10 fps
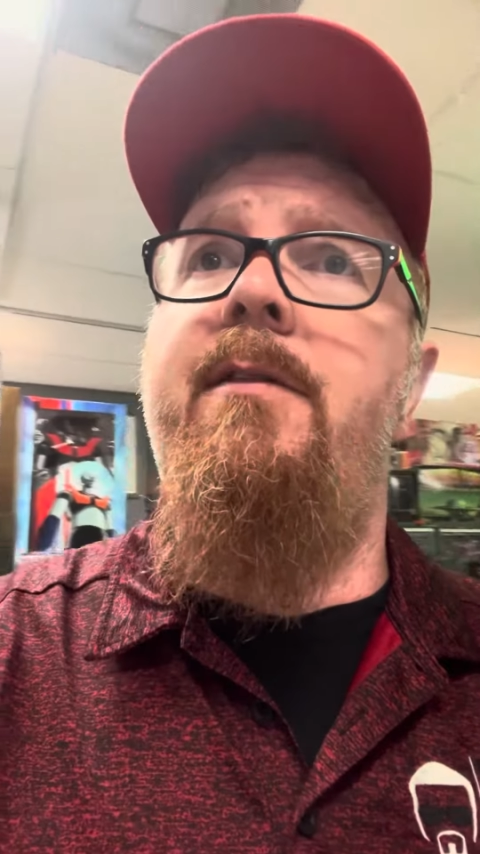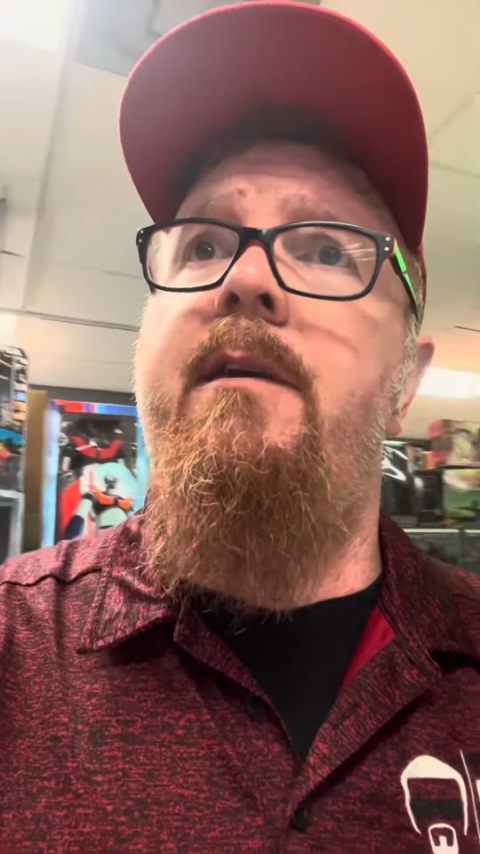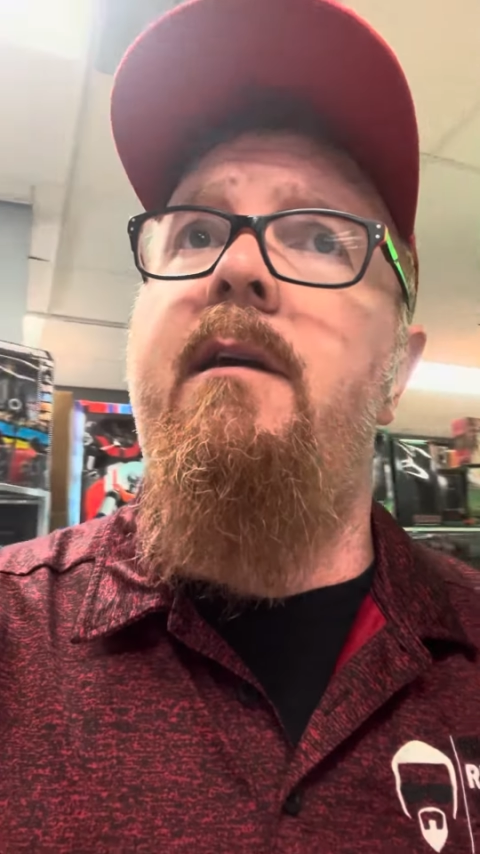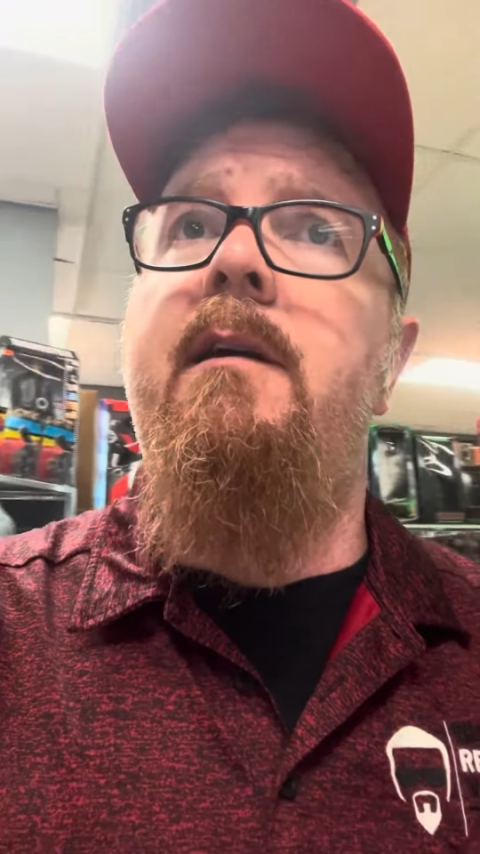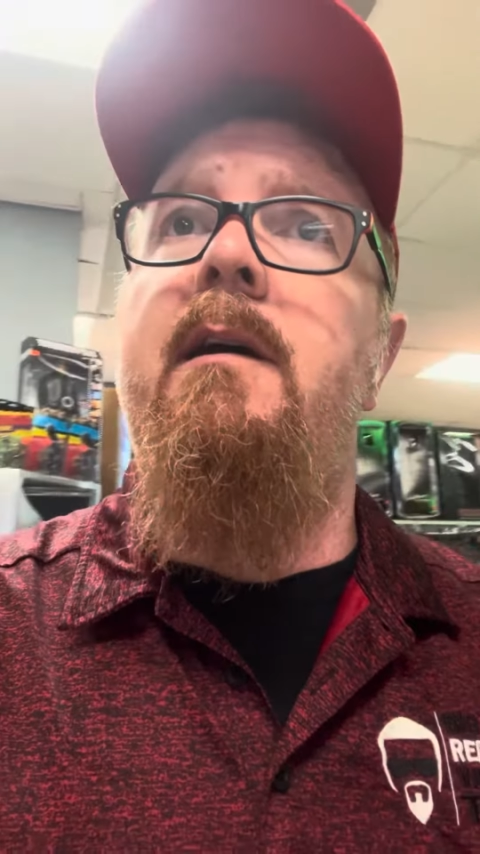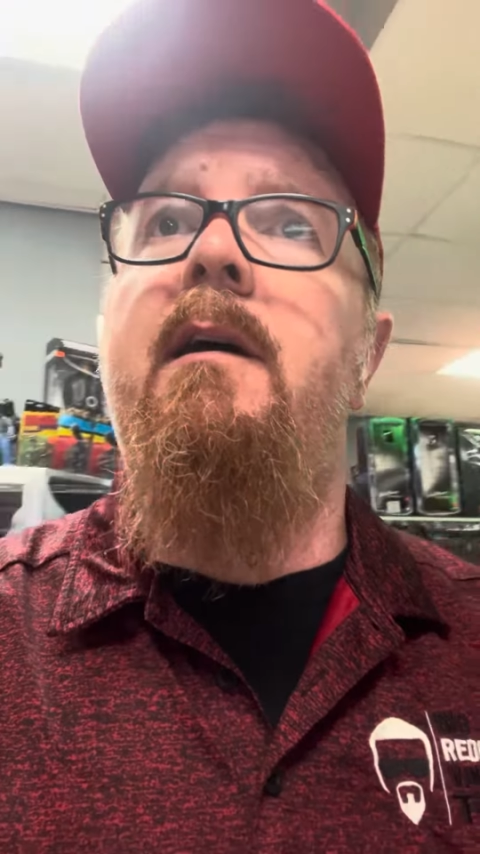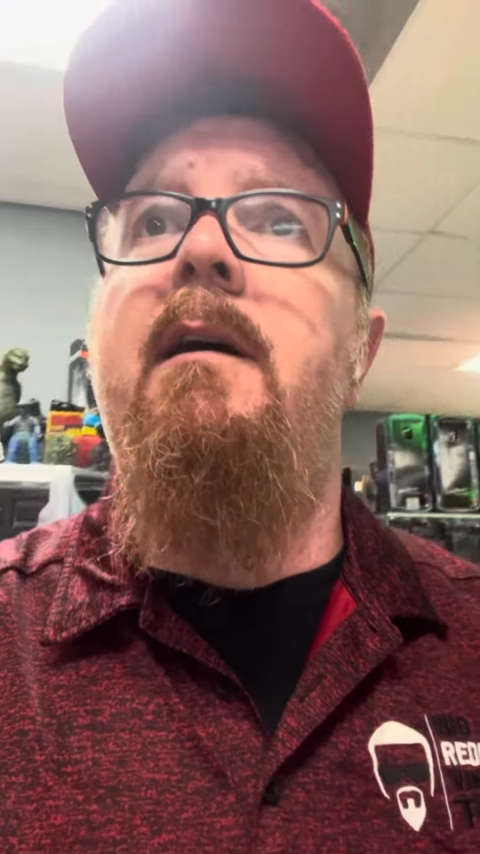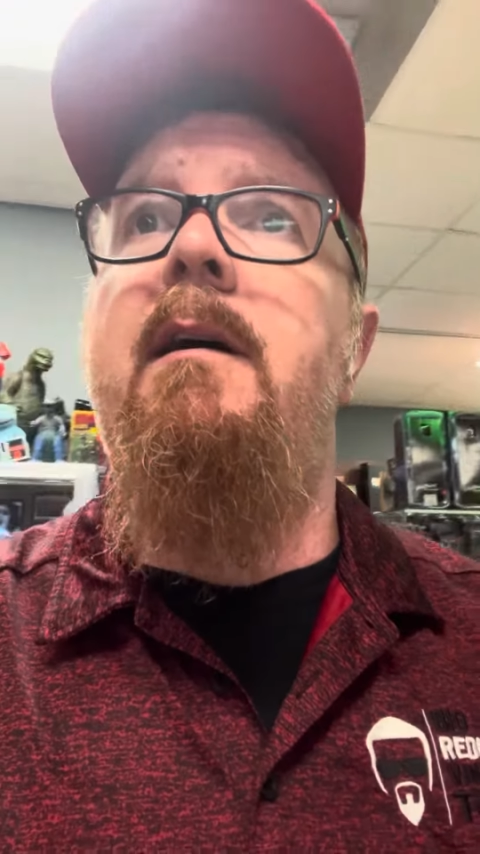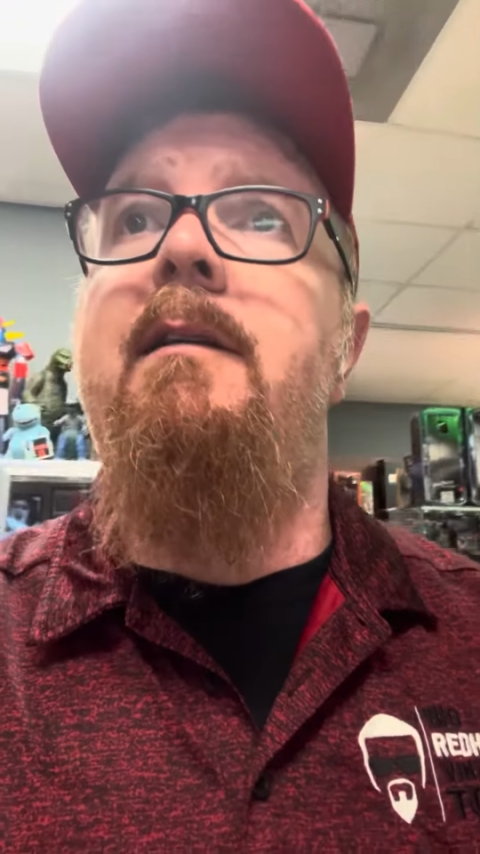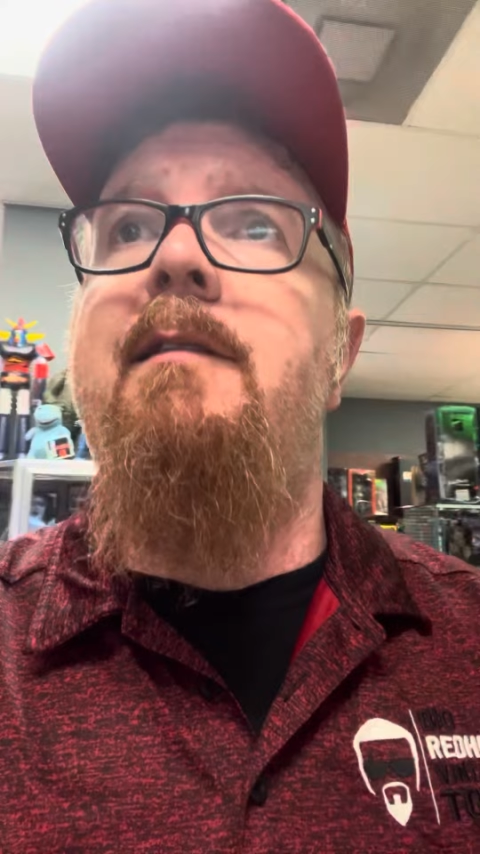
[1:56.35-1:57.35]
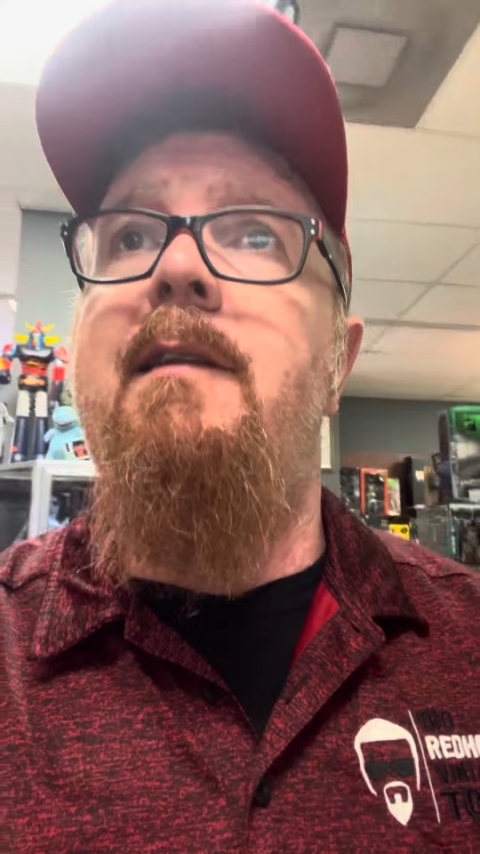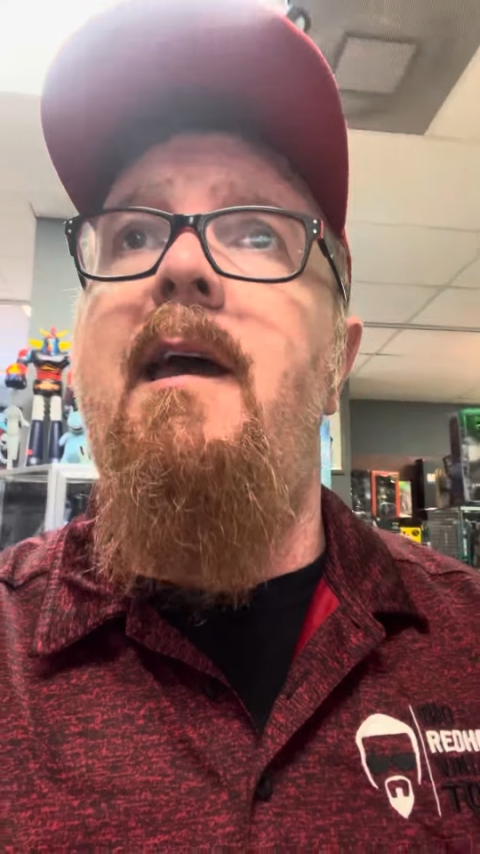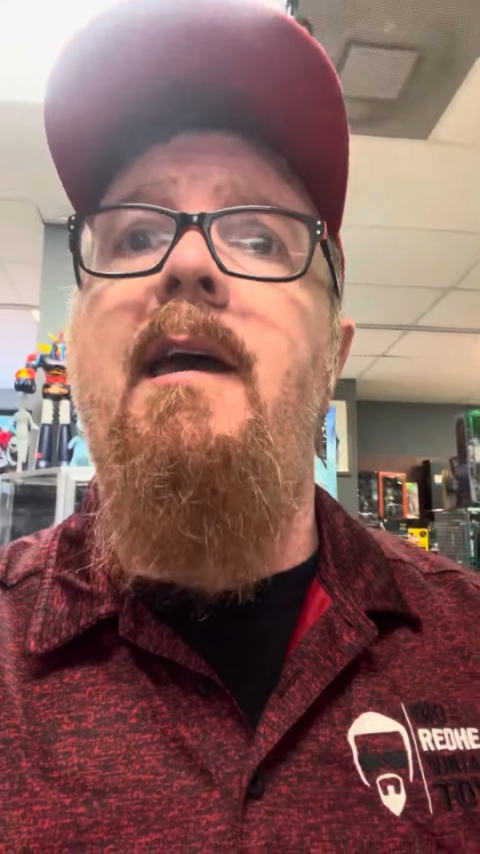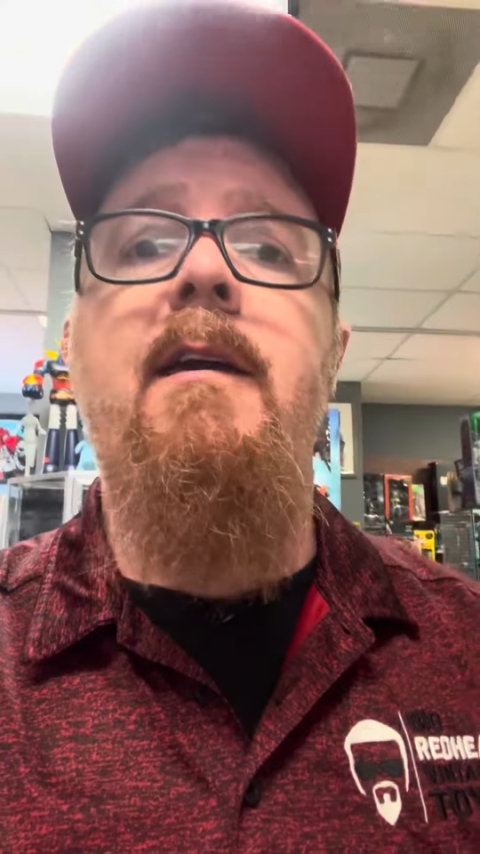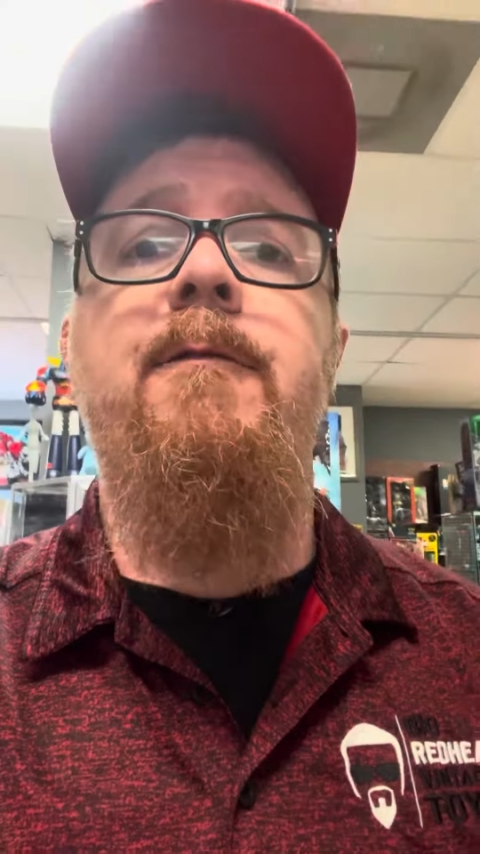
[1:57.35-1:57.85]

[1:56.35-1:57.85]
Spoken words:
I think, today